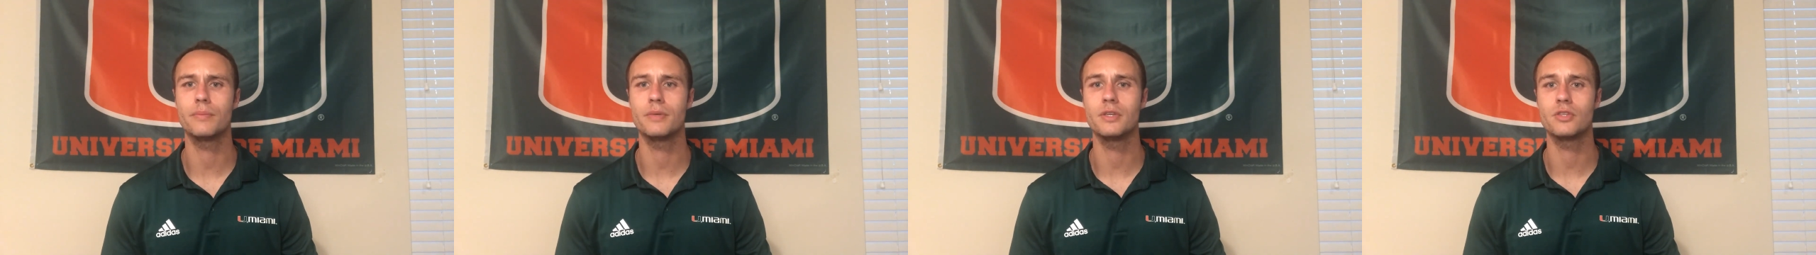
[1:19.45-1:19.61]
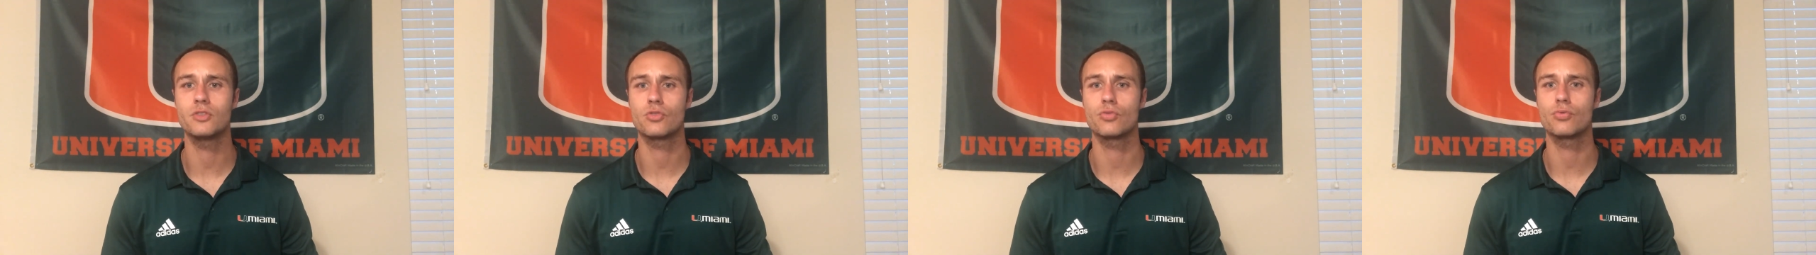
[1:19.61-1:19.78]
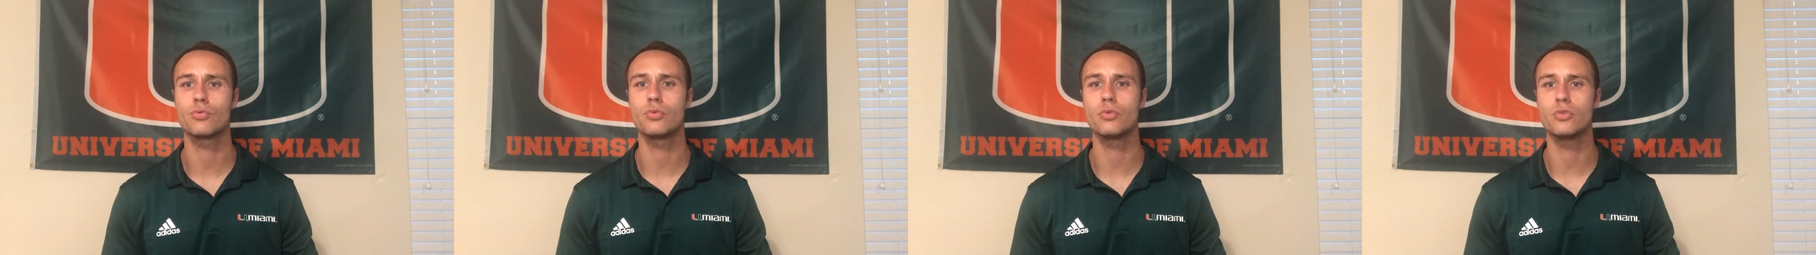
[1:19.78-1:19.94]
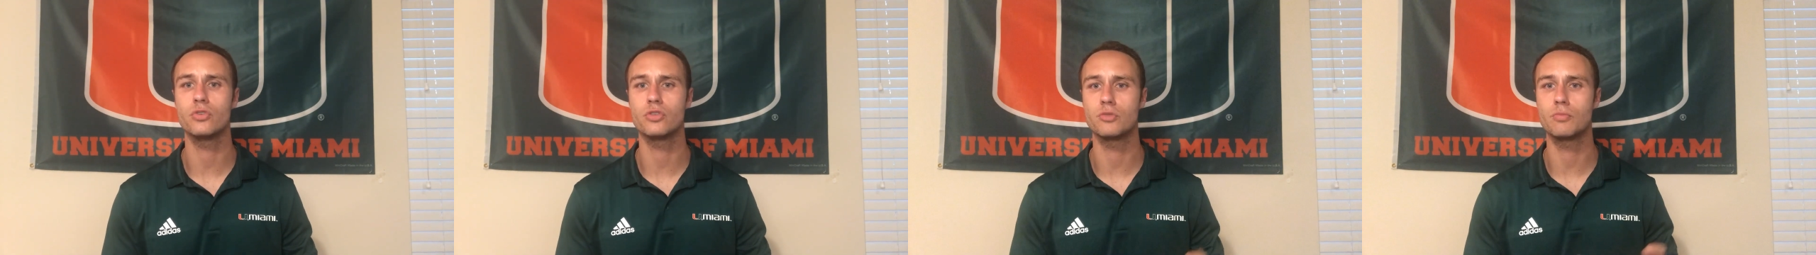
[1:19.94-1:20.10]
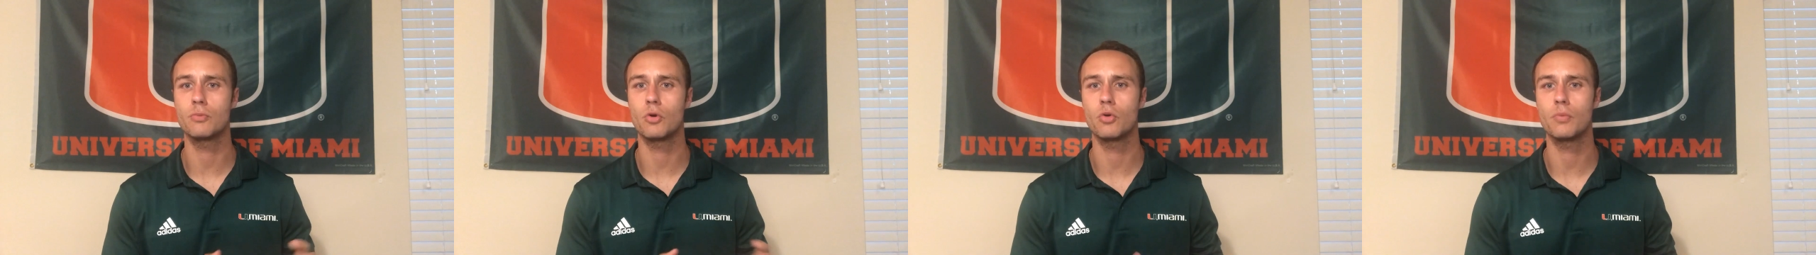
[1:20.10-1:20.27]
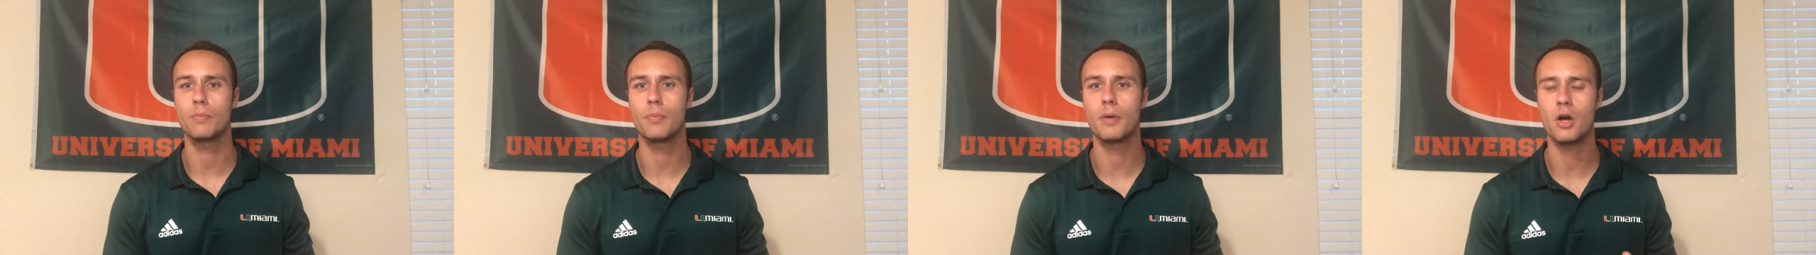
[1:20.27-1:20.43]
his Through the
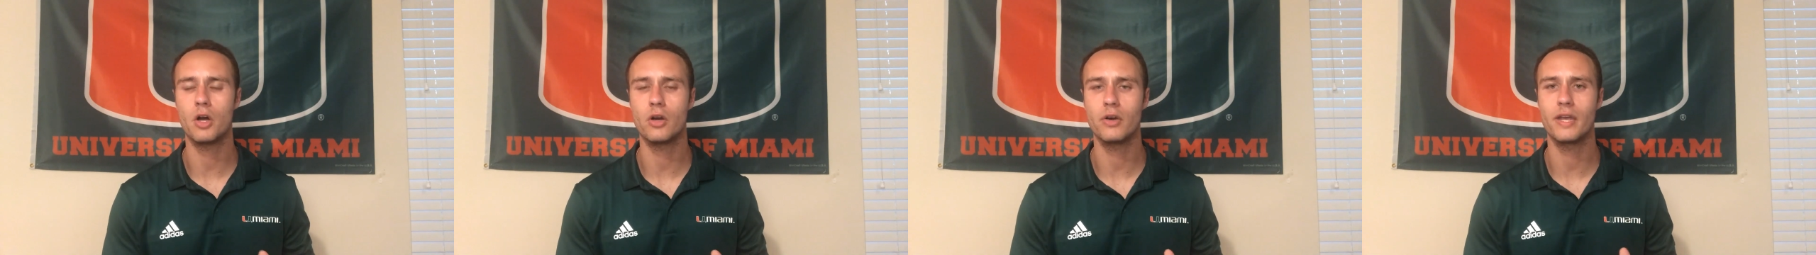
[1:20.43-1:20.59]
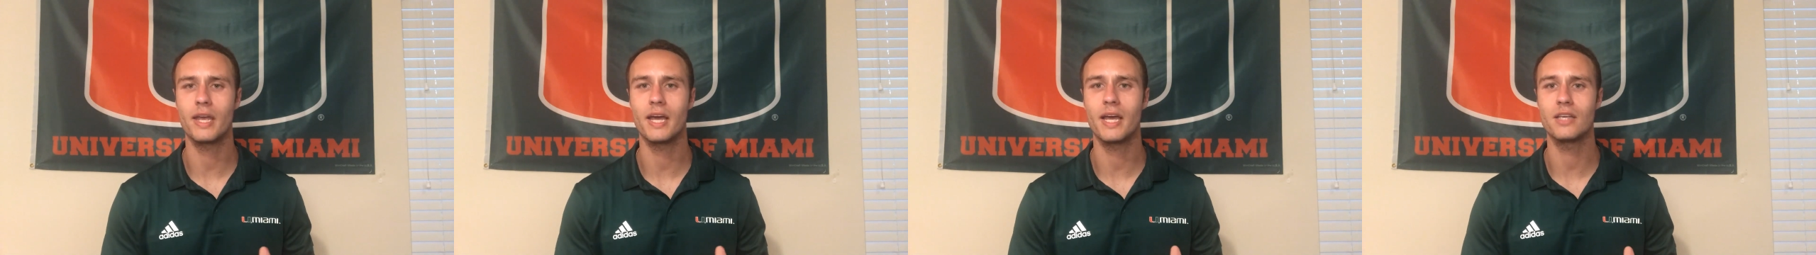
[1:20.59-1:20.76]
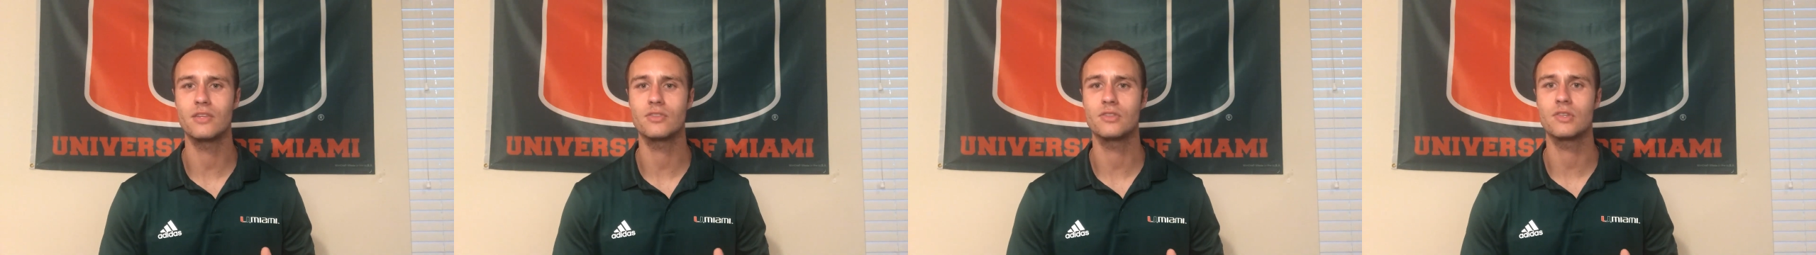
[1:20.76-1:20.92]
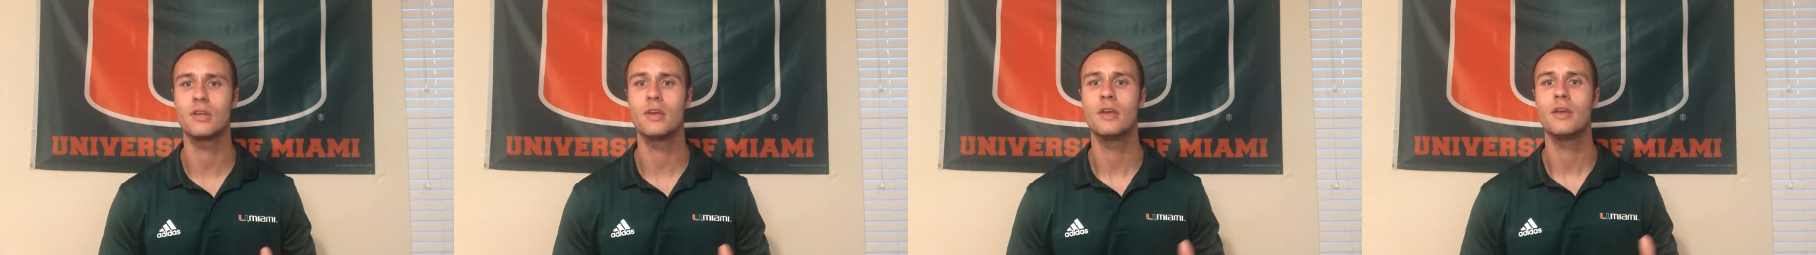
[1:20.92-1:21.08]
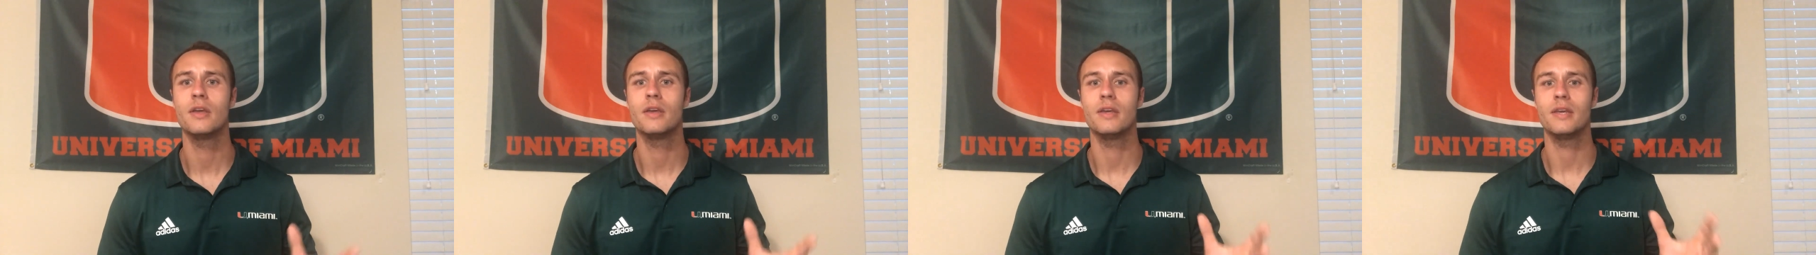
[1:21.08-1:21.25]
Smoke podcast,